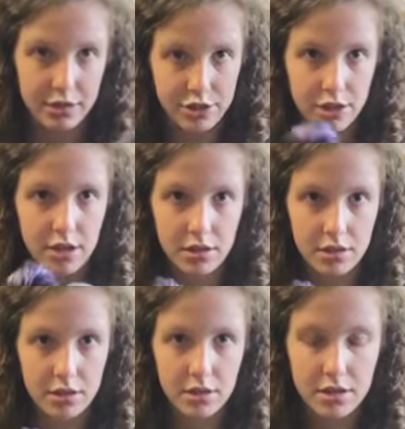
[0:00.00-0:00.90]
shawl.
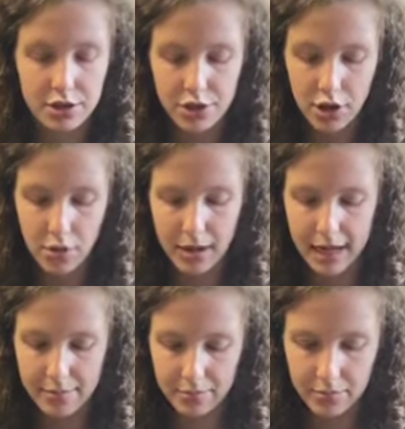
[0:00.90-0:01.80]
So
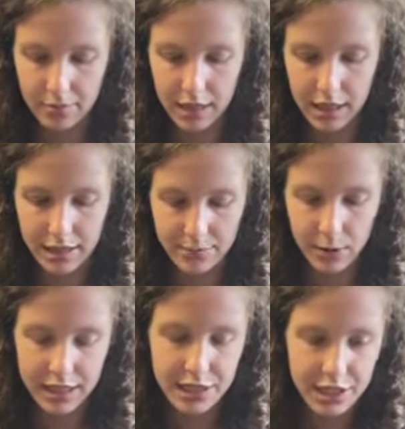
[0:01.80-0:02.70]
I
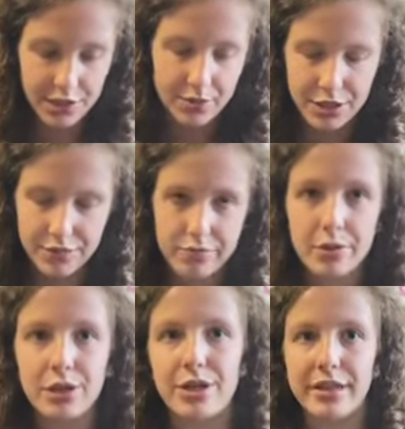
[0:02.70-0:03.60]
wanted to do a
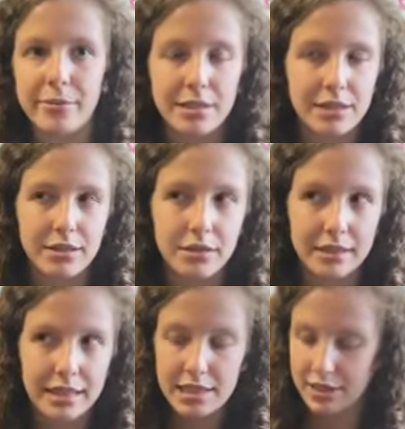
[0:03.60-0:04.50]
shawl that was a little
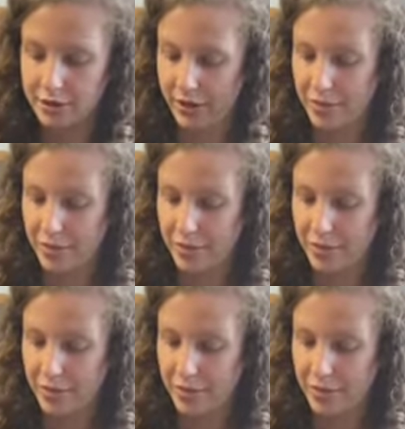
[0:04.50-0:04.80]
easier on the